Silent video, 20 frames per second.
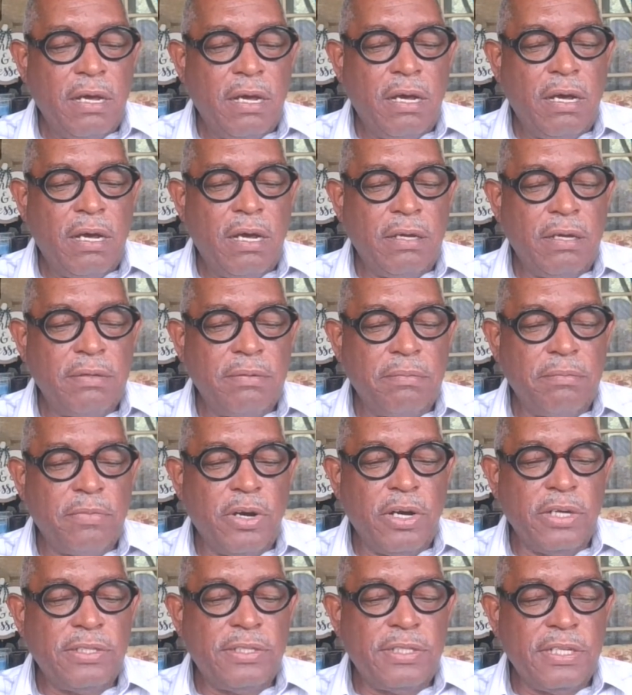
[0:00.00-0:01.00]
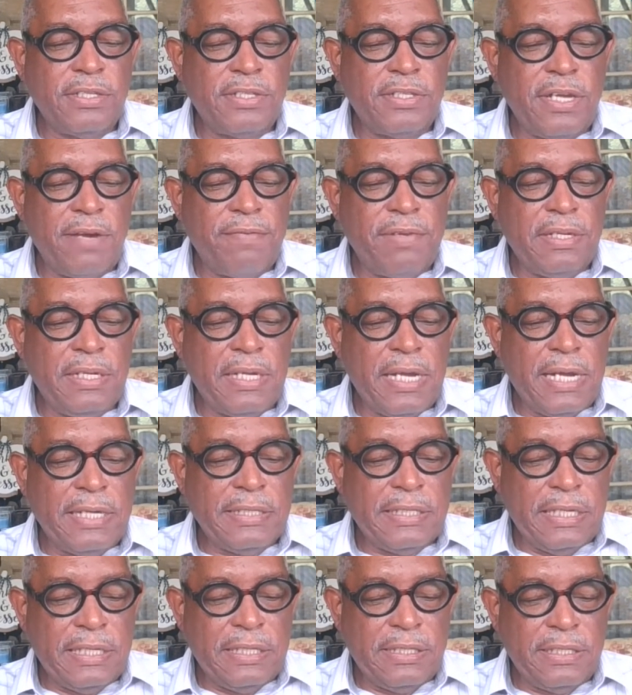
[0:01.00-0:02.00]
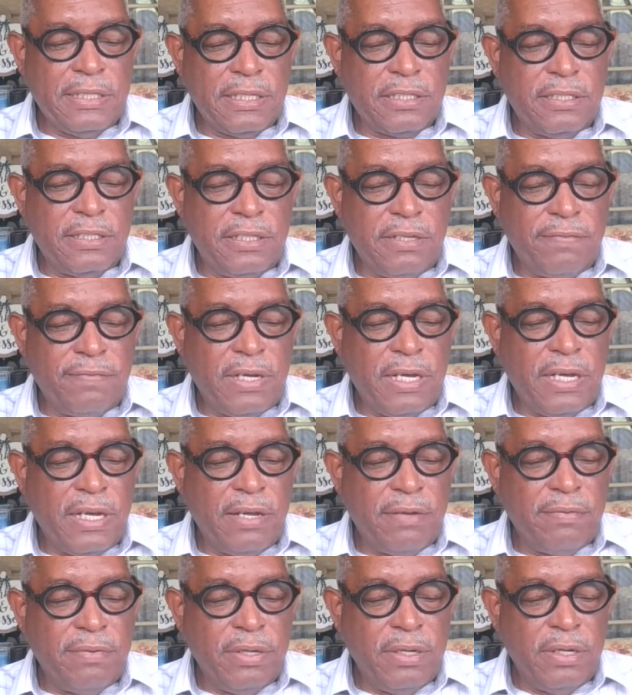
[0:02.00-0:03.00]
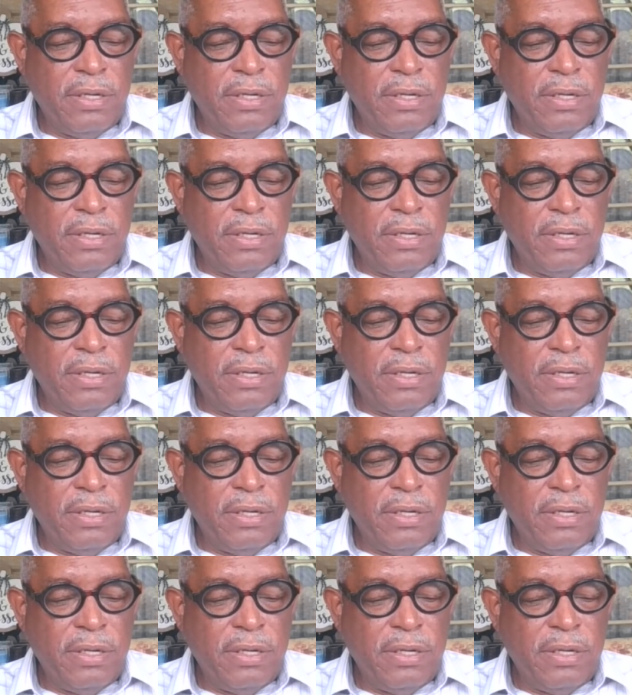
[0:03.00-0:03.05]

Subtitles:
March the 7th, 1965.